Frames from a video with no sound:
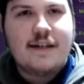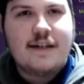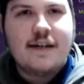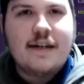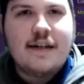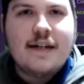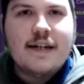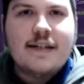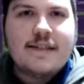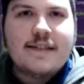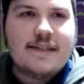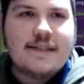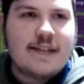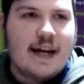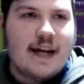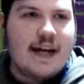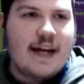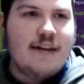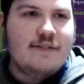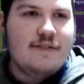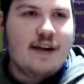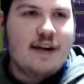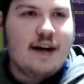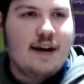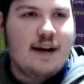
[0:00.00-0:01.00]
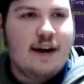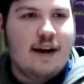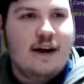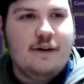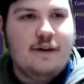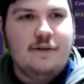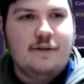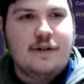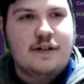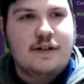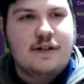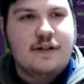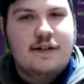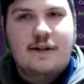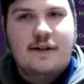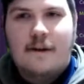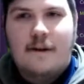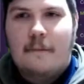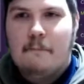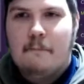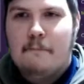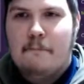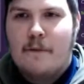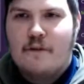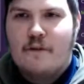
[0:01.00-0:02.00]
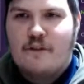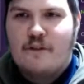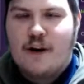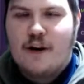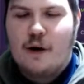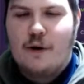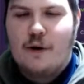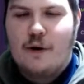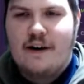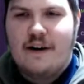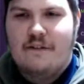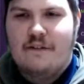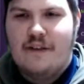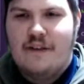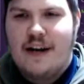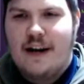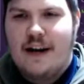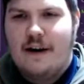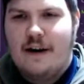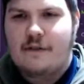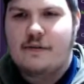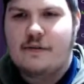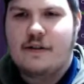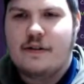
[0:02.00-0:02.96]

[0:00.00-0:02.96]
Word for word: Save, let alone recorded a video.